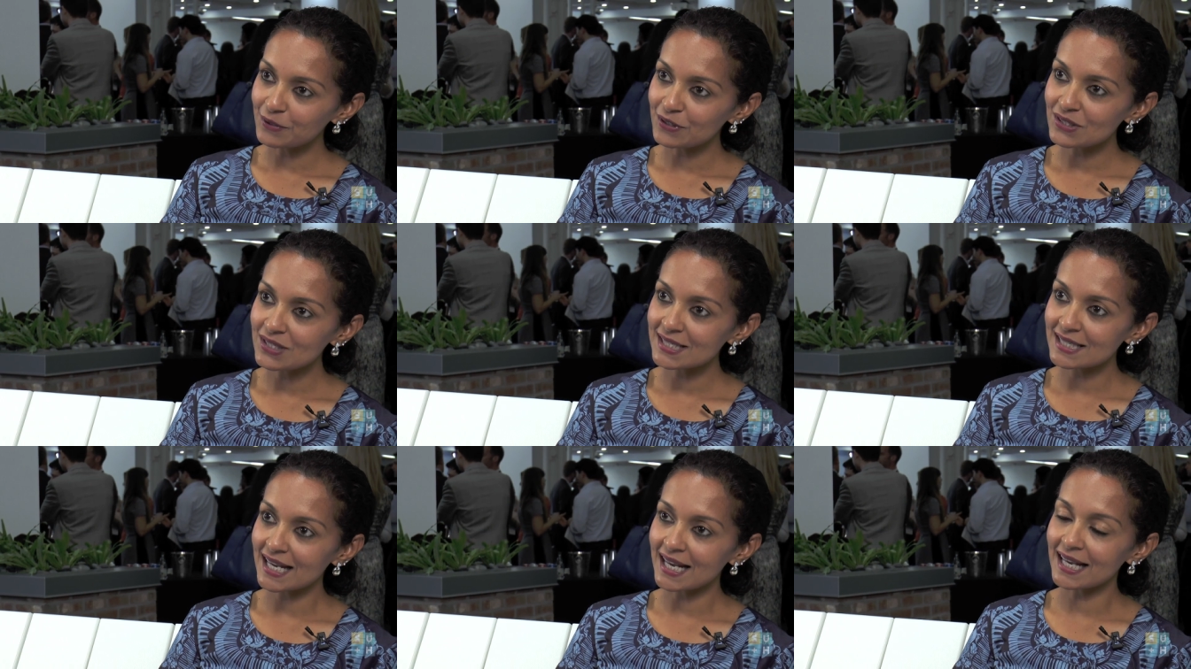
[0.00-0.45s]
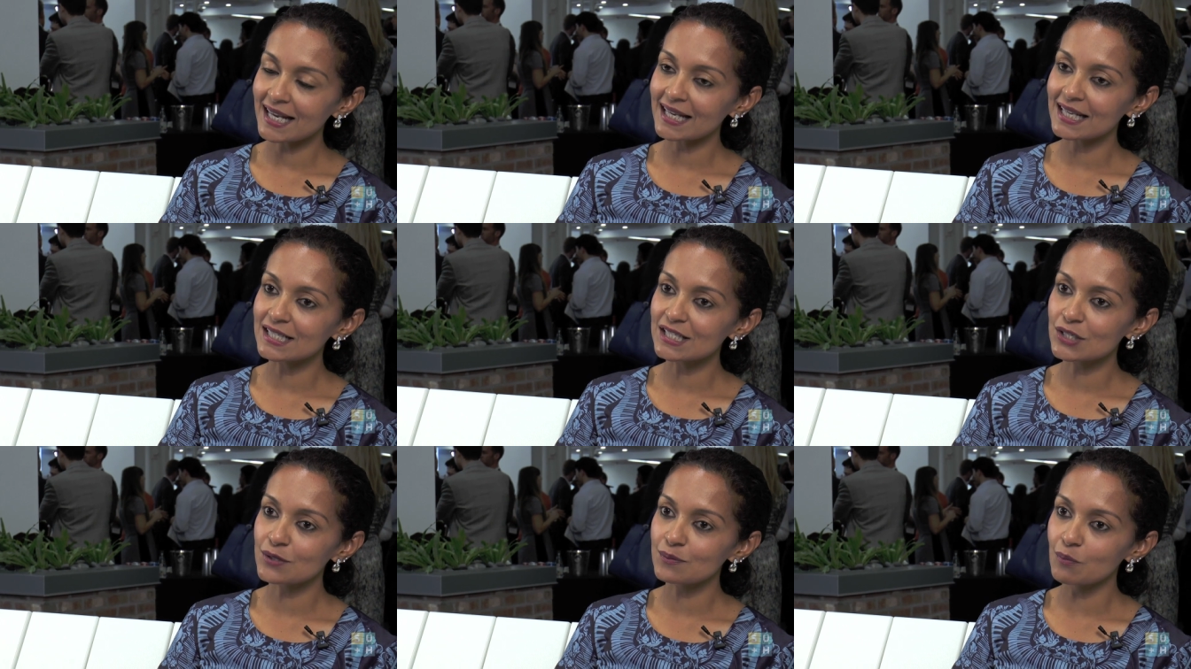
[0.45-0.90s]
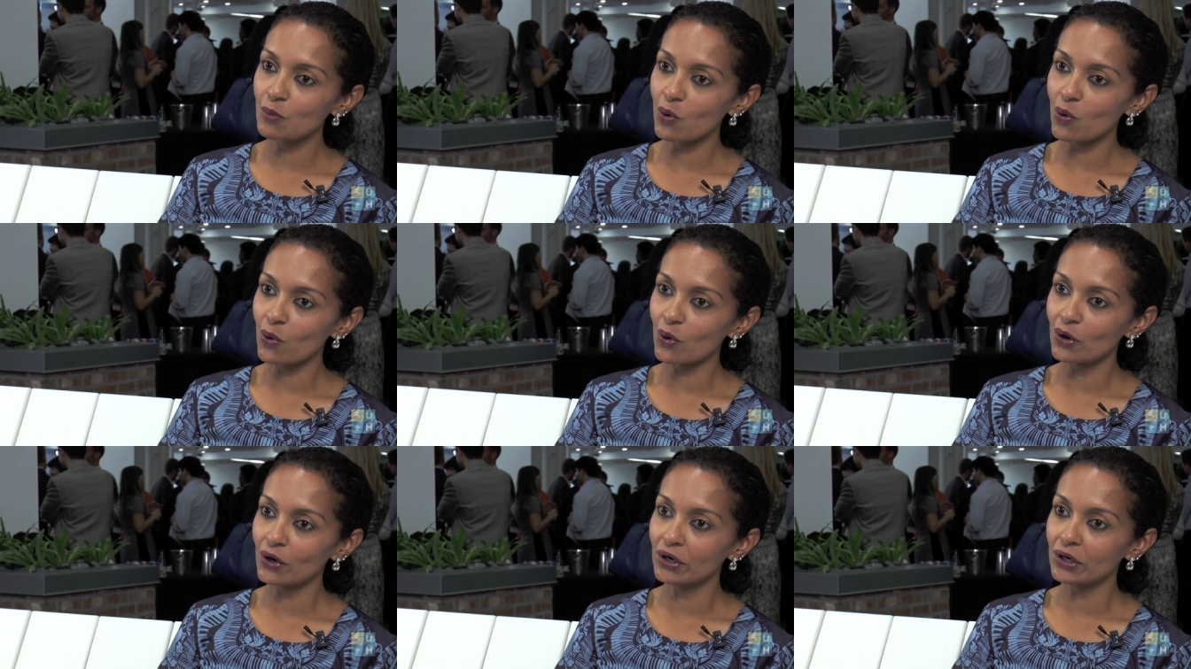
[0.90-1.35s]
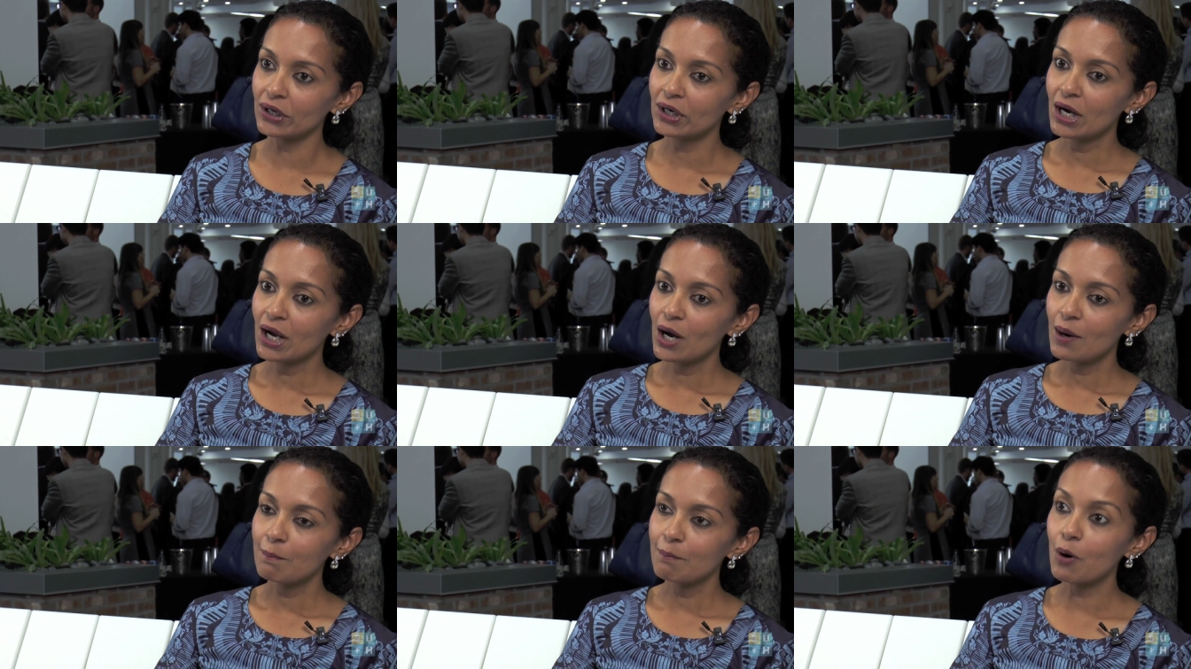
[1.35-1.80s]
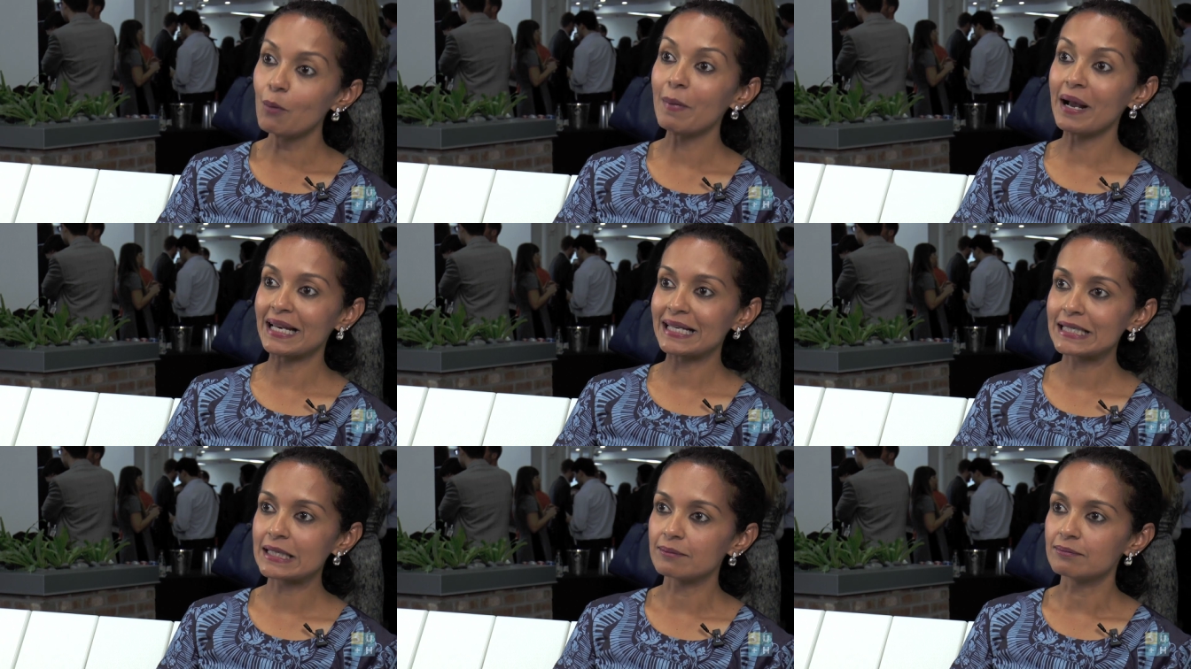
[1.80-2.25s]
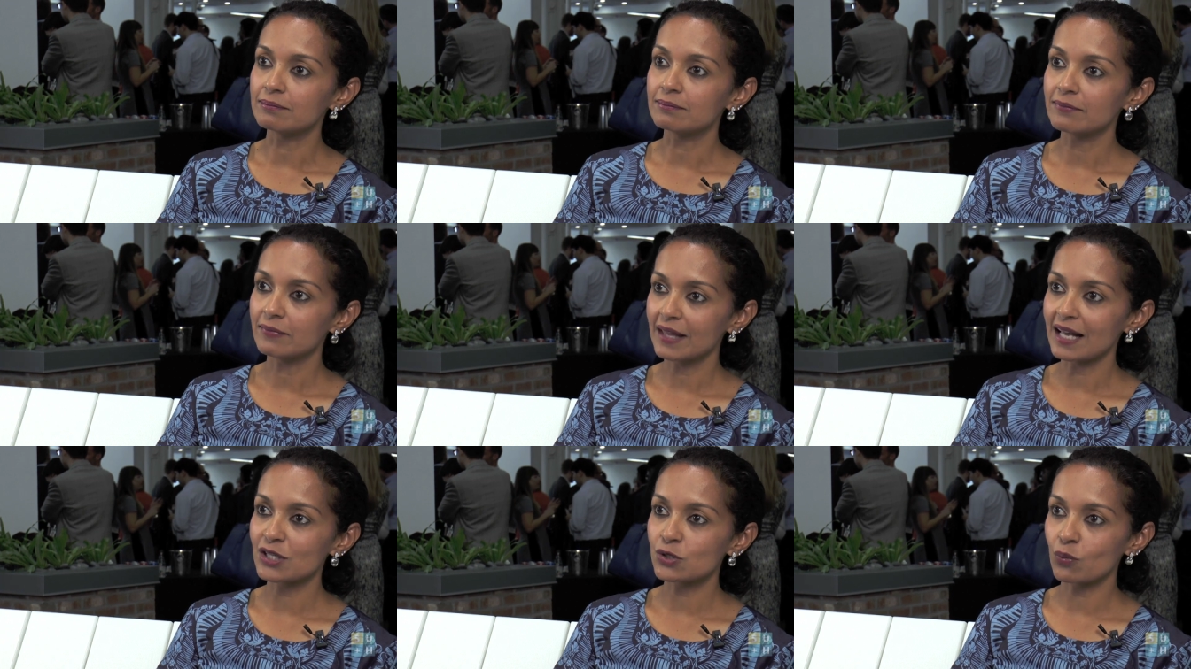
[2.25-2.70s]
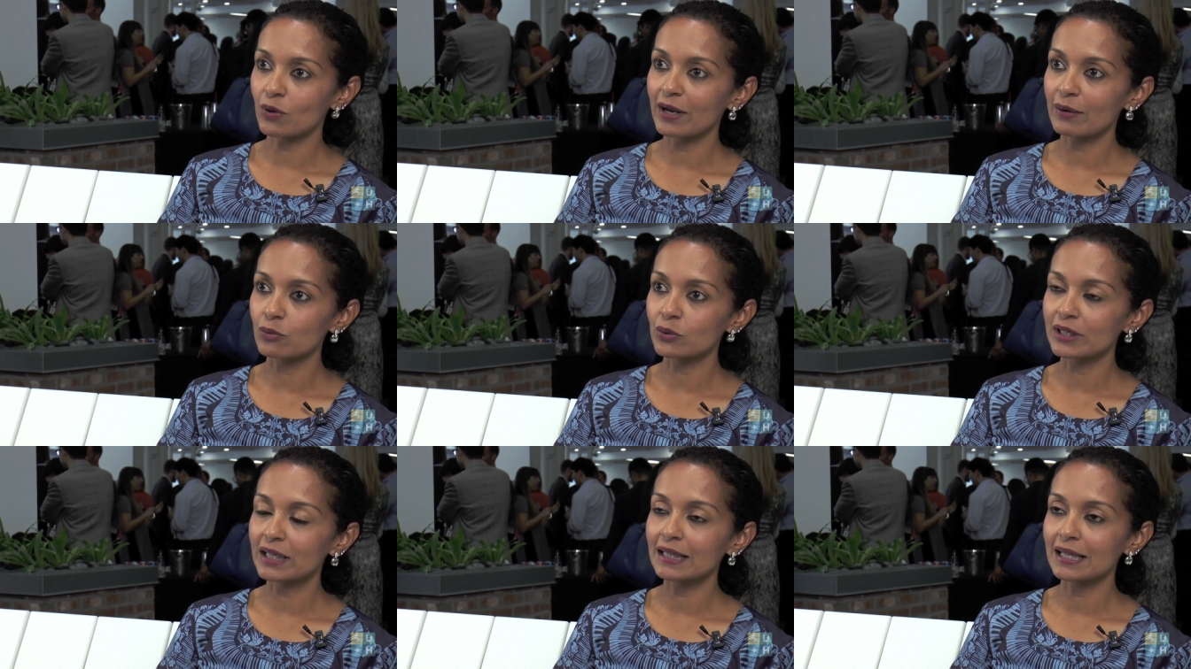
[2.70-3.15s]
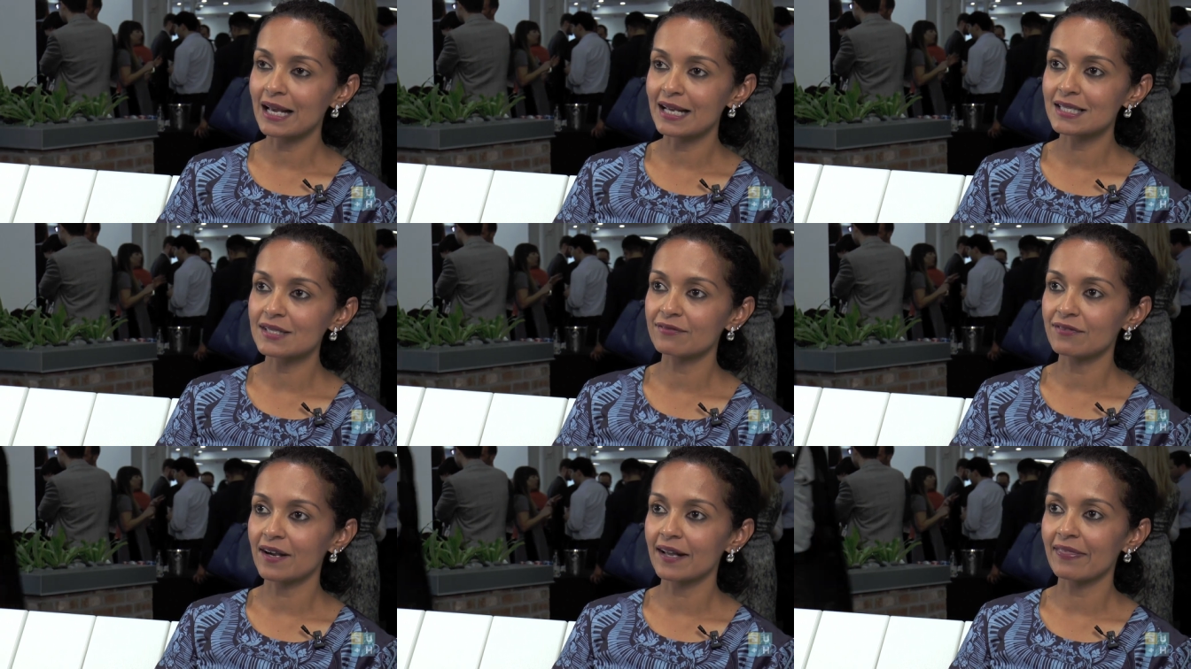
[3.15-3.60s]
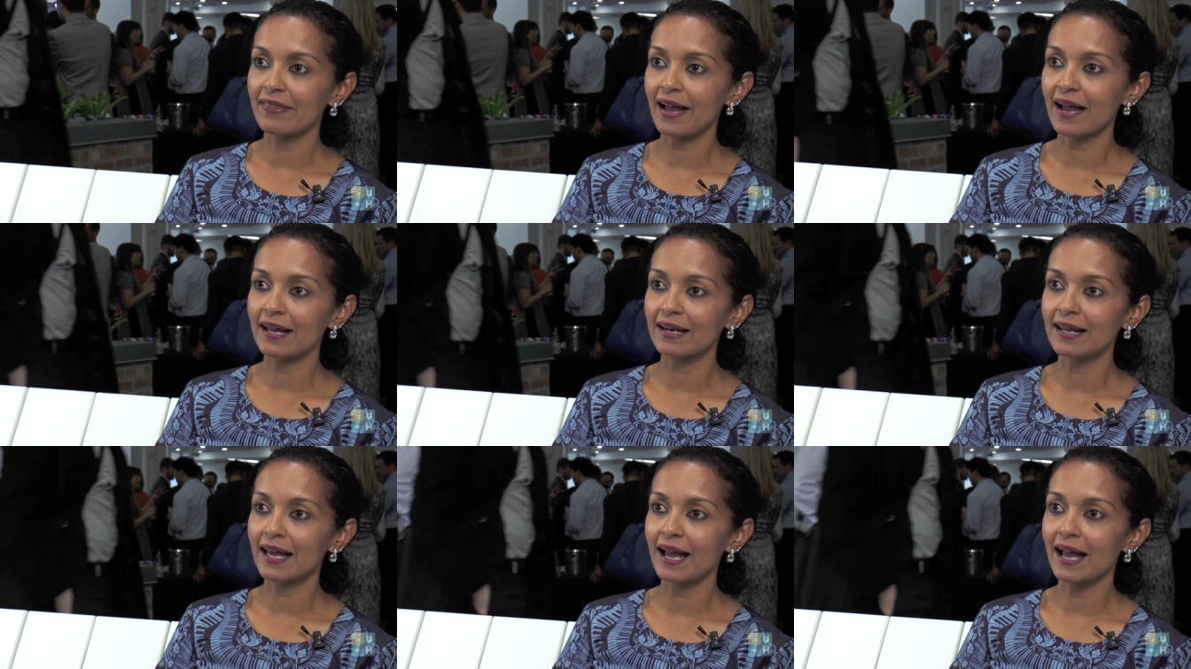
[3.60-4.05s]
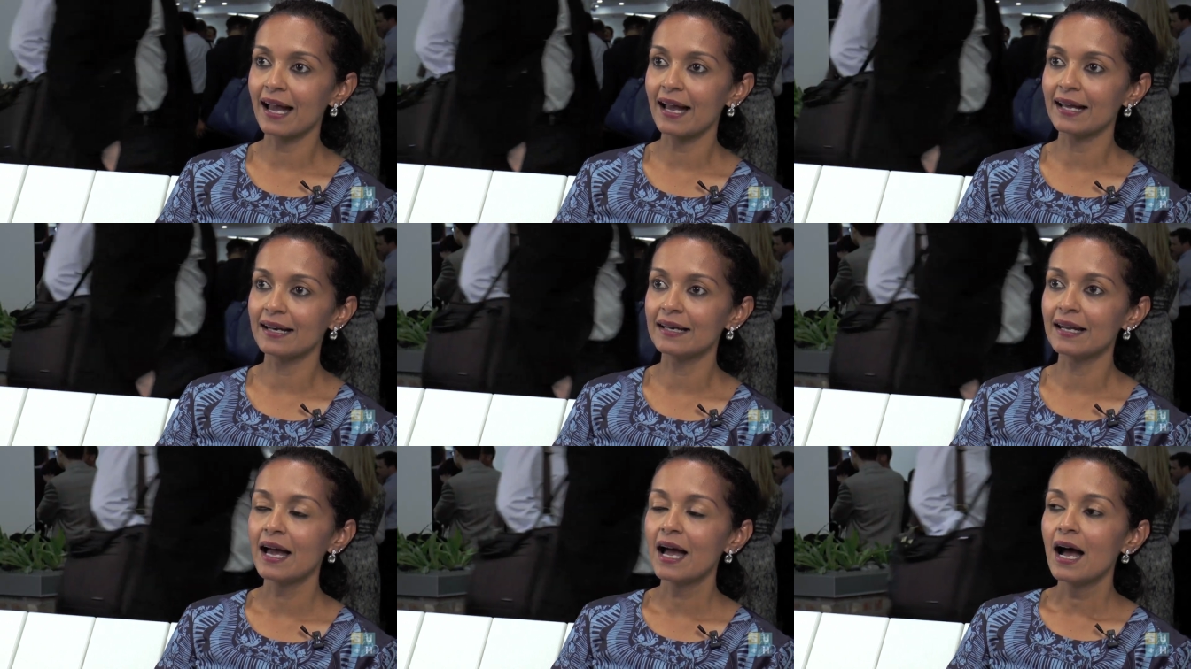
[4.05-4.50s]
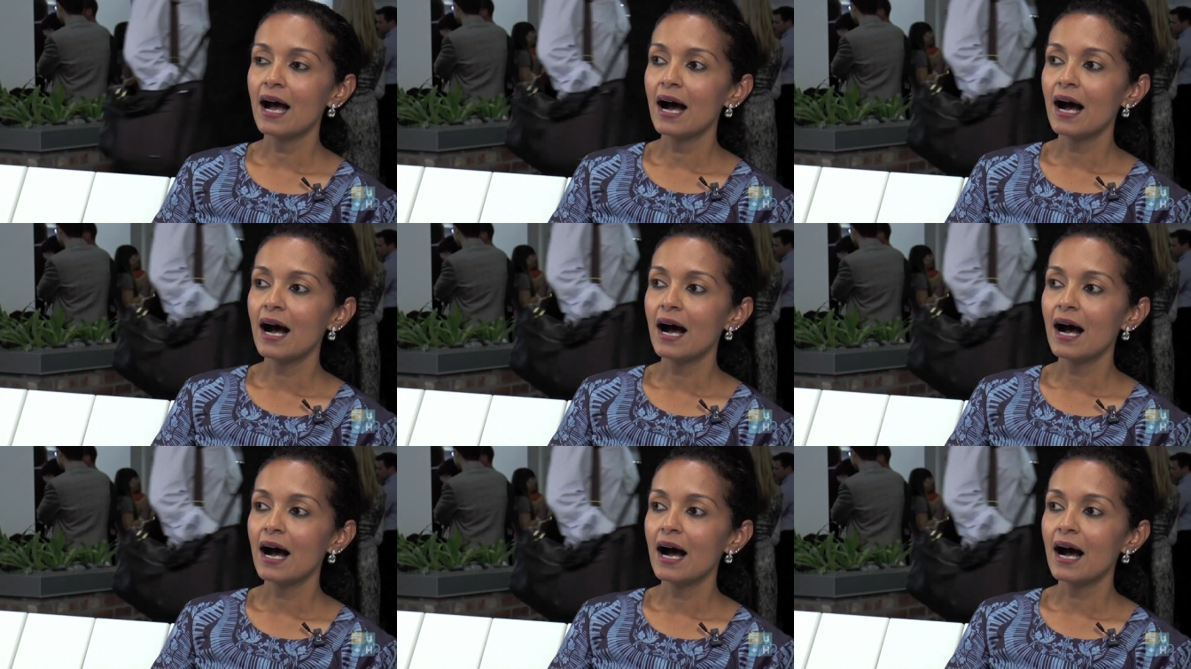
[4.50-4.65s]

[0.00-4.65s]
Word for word: per se. It's more momentum. That's what I would classify that and.